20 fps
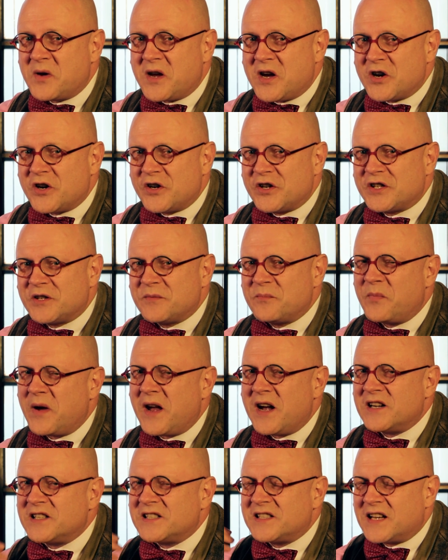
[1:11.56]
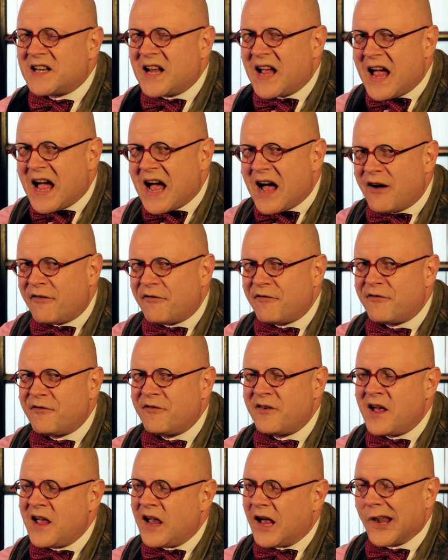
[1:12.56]
beers that have
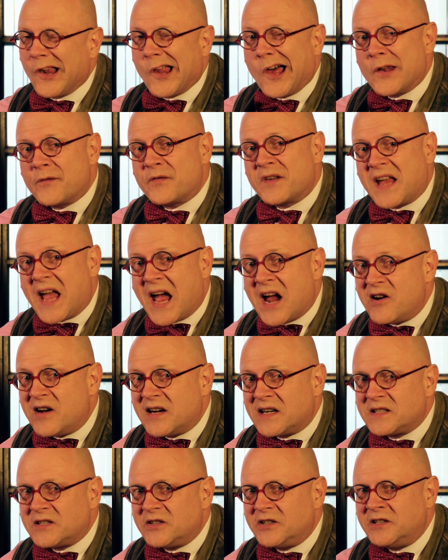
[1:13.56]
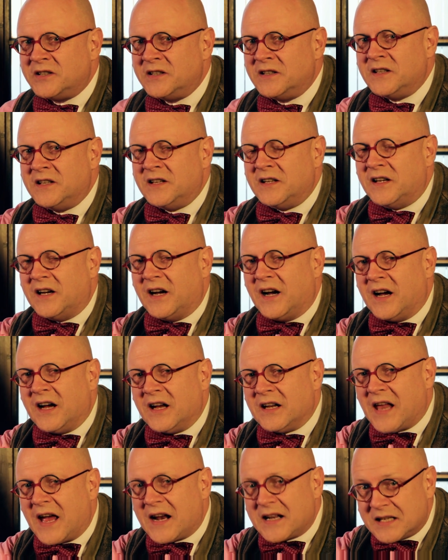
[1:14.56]
a lot of character,
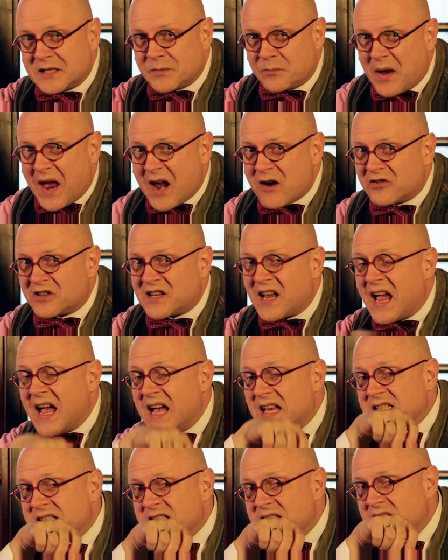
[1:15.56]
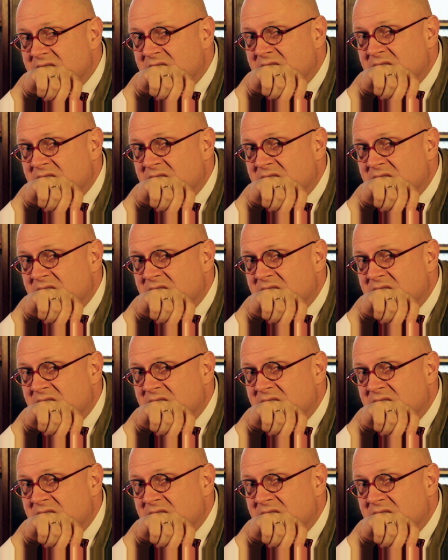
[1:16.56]
like this parrot has.